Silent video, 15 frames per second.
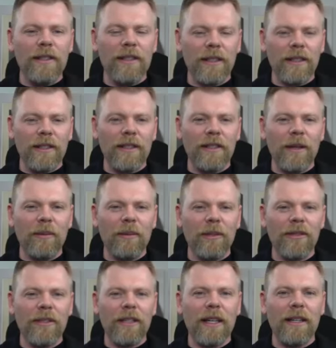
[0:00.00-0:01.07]
that you're going to double
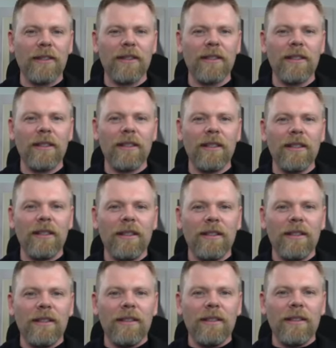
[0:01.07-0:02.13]
your sales.
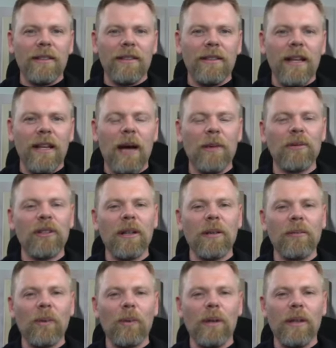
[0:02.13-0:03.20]
Option
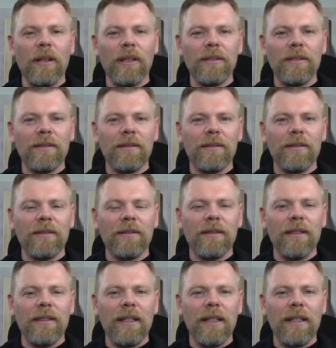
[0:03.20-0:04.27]
number one
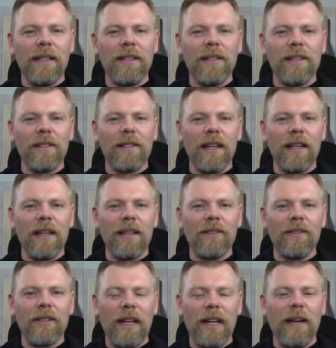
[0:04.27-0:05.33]
is that
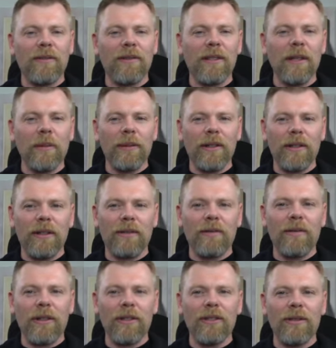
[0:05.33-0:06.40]
you're going to have to double your
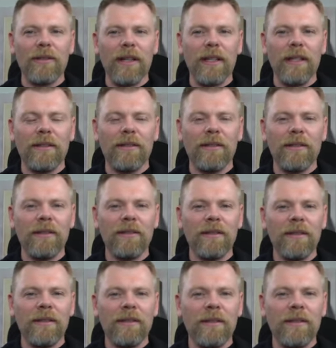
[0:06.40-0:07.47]
conversion rate,
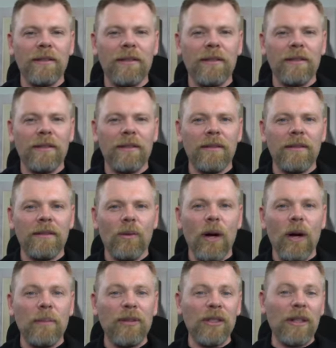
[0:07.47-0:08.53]

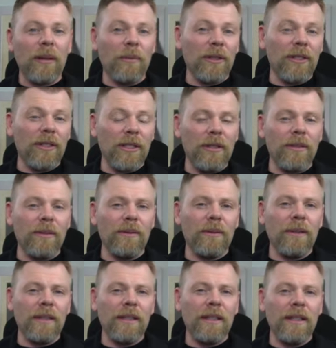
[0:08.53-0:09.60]
or option number two
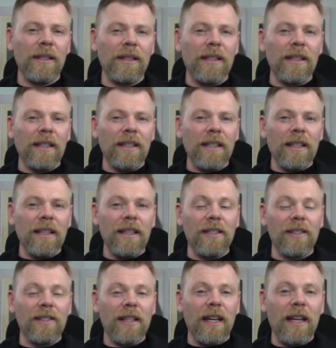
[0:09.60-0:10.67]

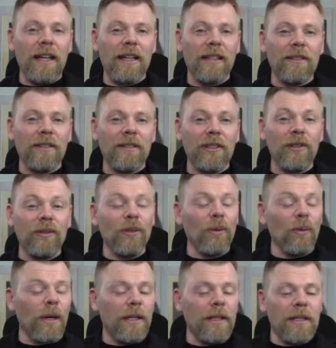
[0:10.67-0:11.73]
is that you do
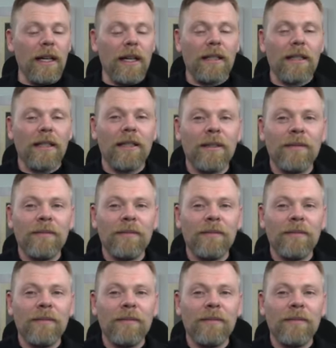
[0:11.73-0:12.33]
what, Zach?